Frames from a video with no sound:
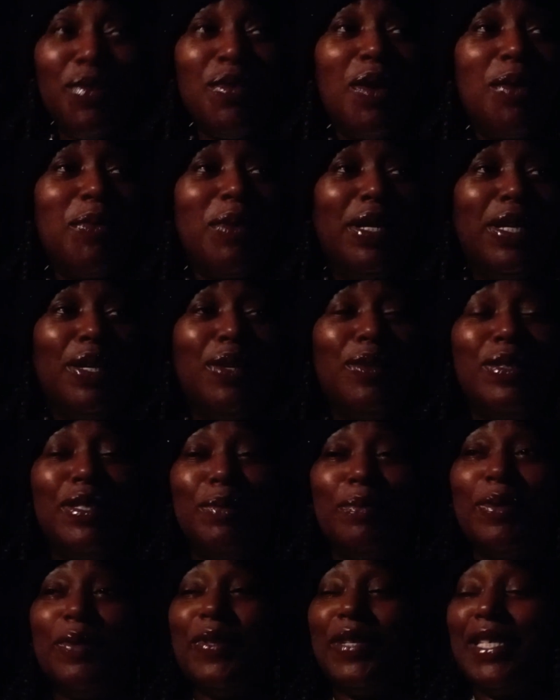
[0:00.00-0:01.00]
You already know
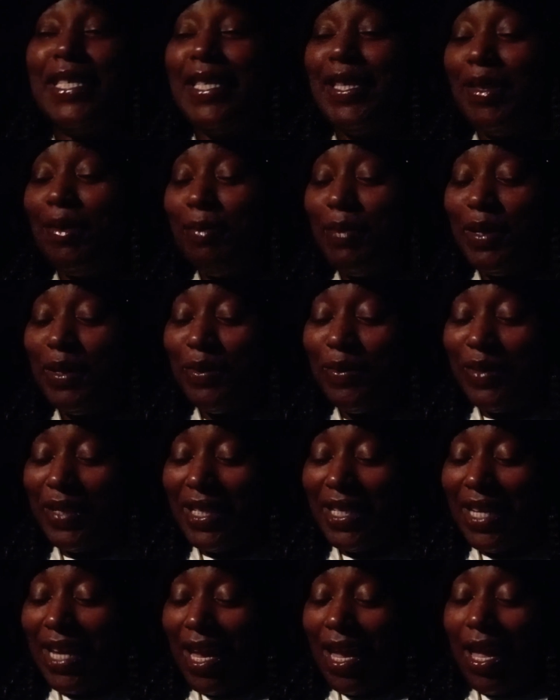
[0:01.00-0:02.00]
spirit is in the building,